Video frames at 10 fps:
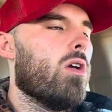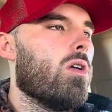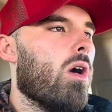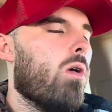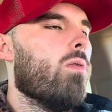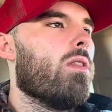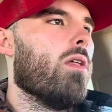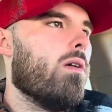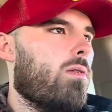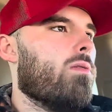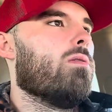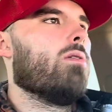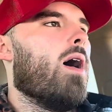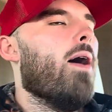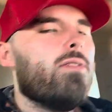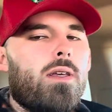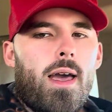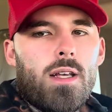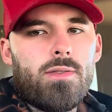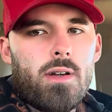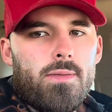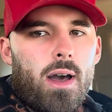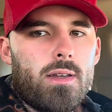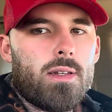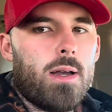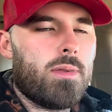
Go with those. Obviously, ask for advice time